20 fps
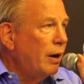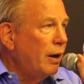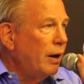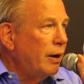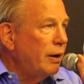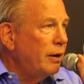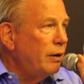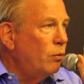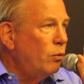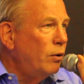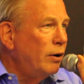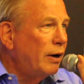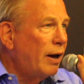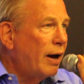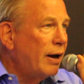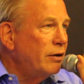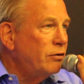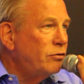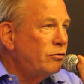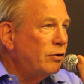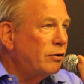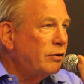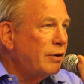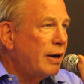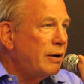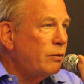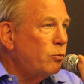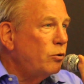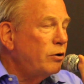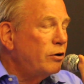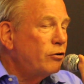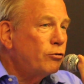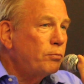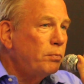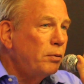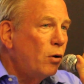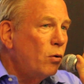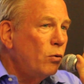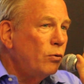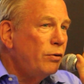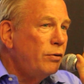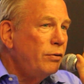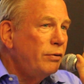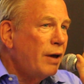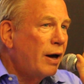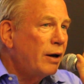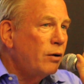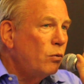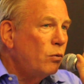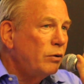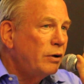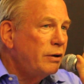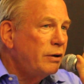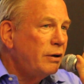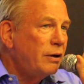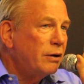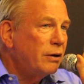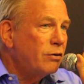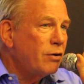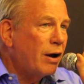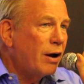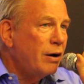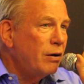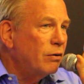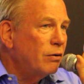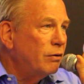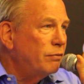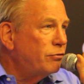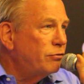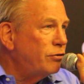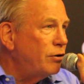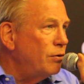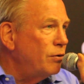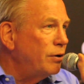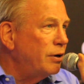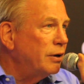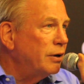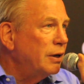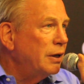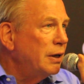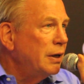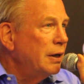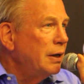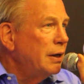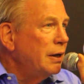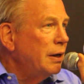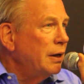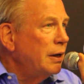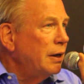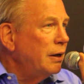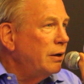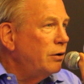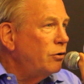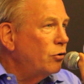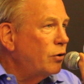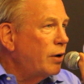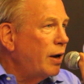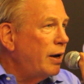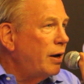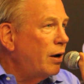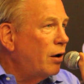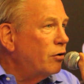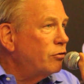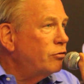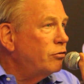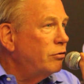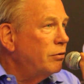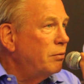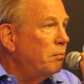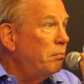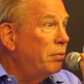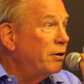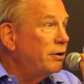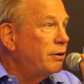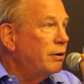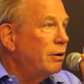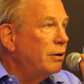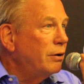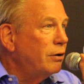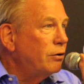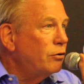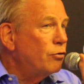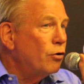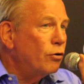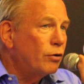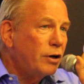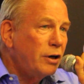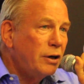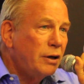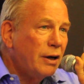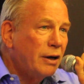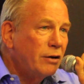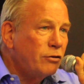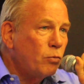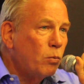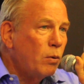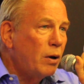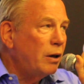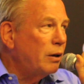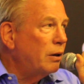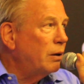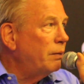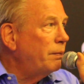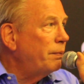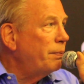He realized that that would explode not only the entire of Syria into chaos, but Turkey as well.